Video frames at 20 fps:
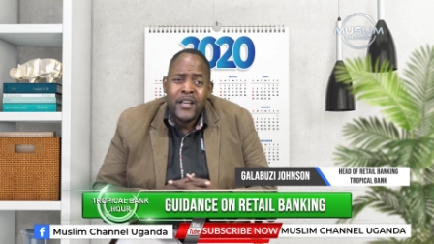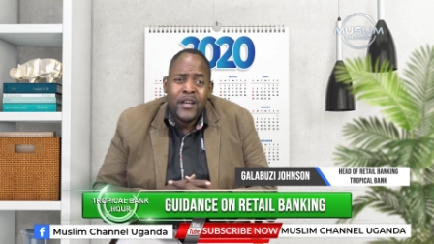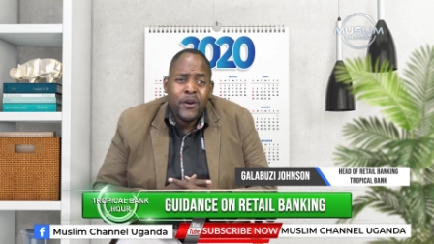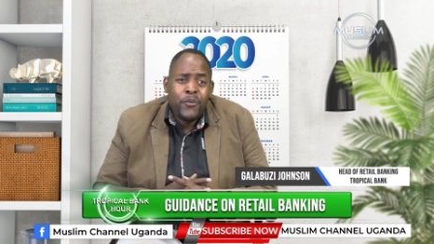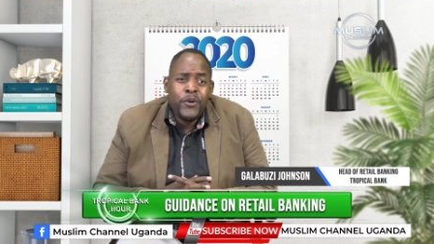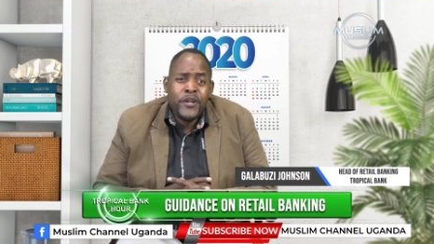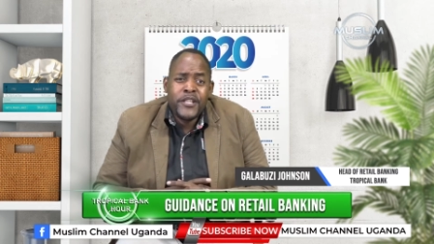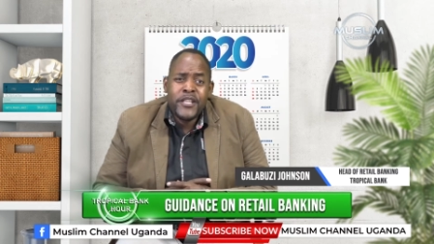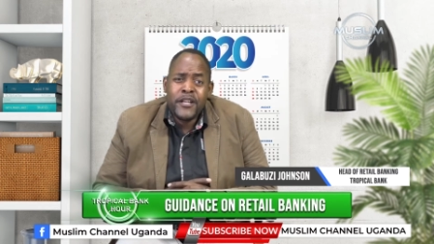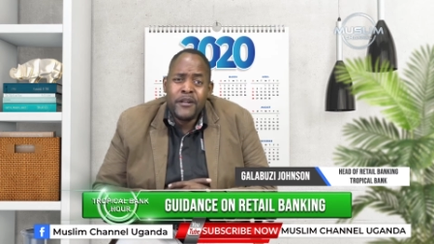
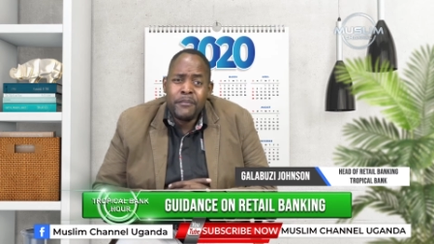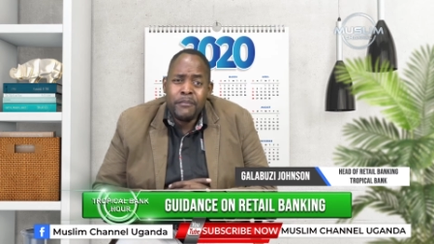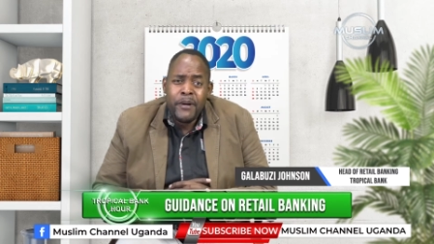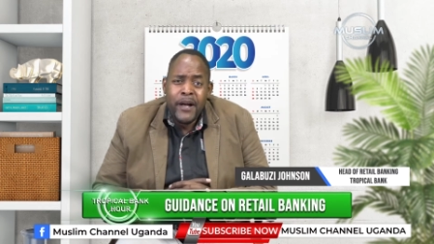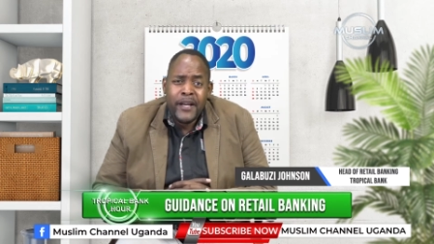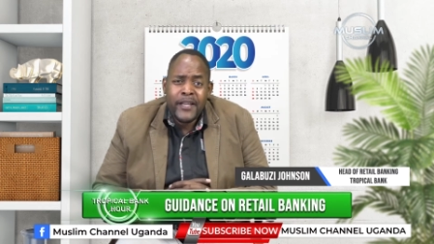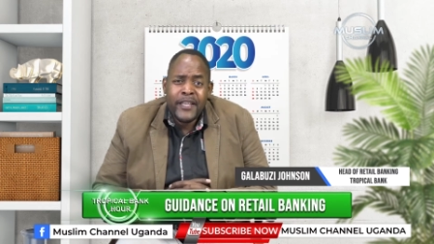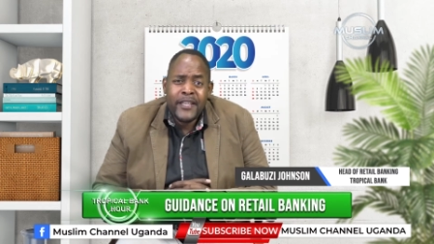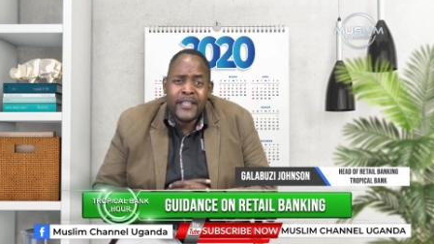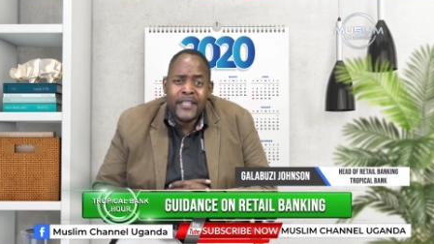Retail
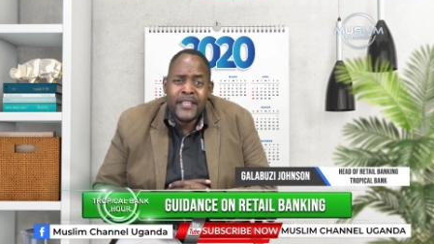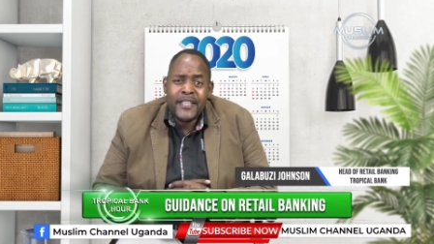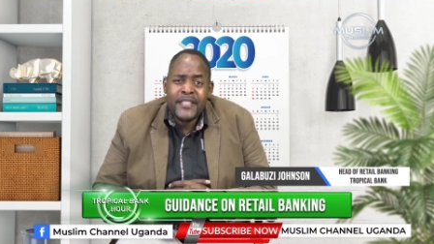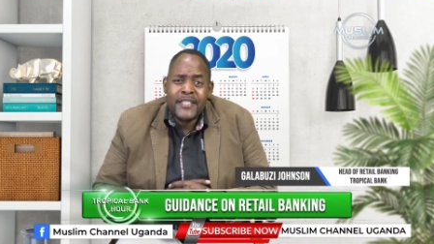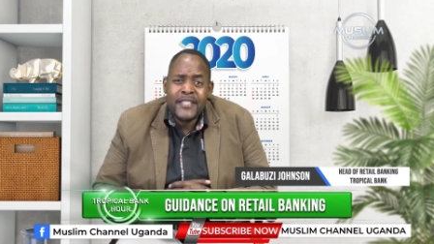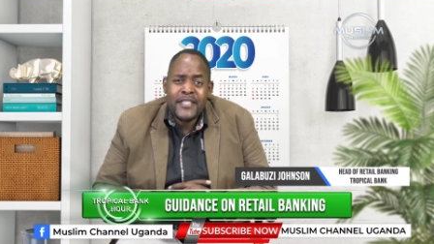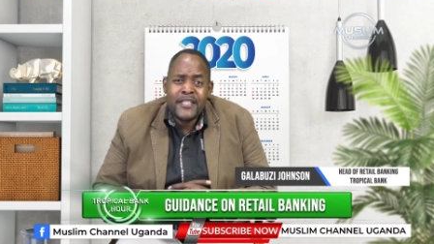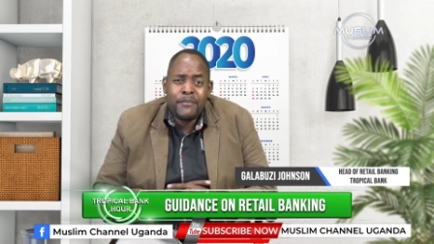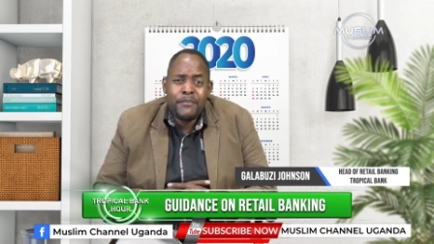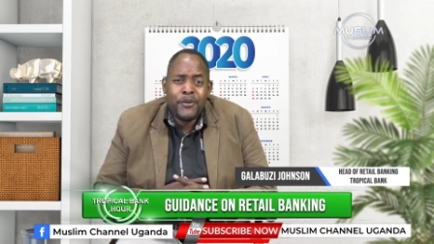banking is
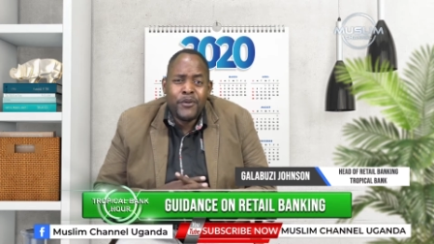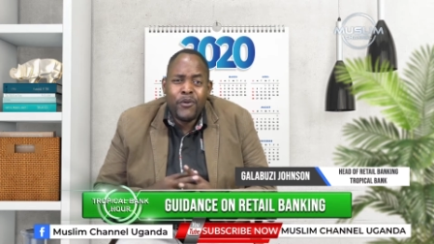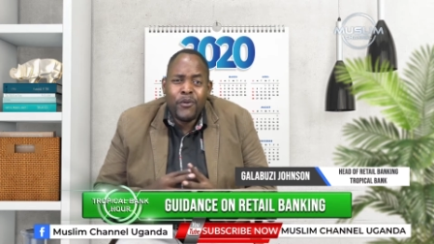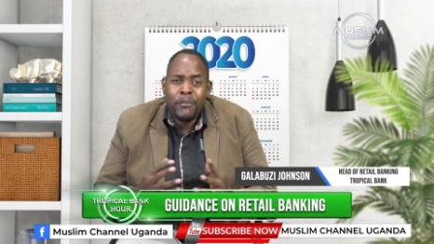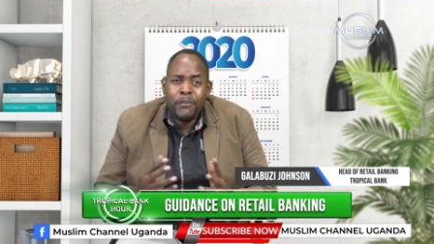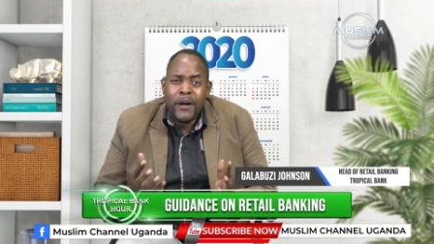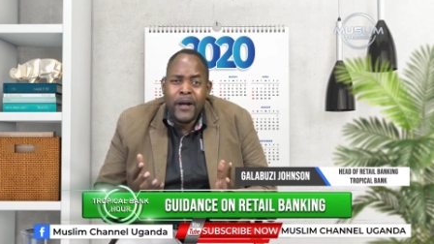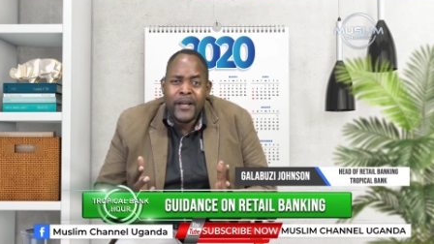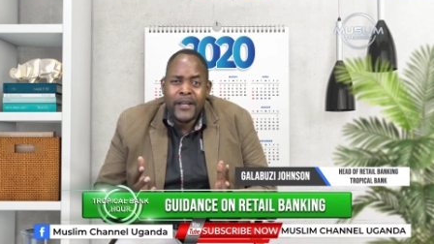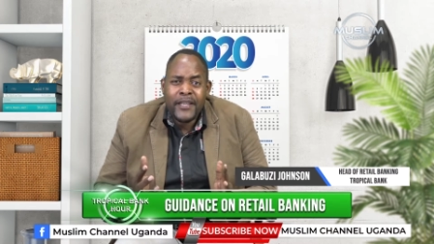typical
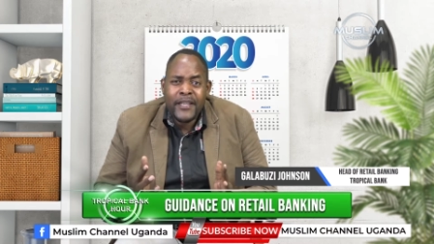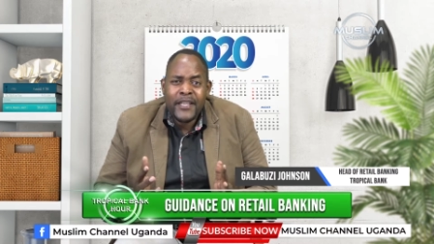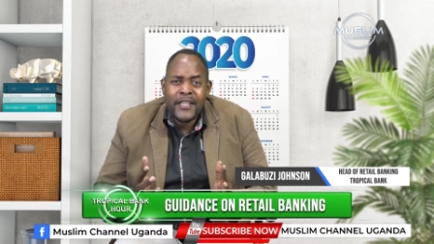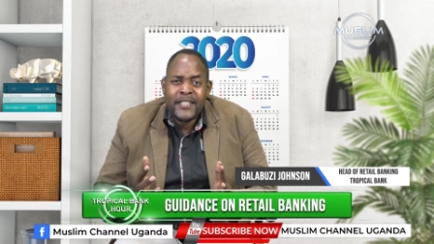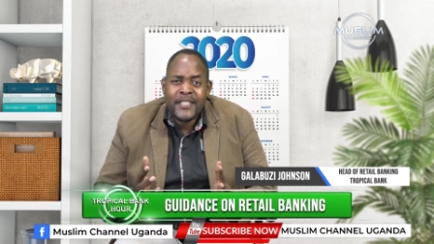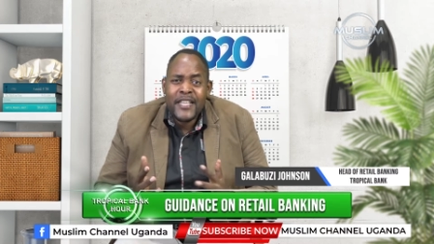banking,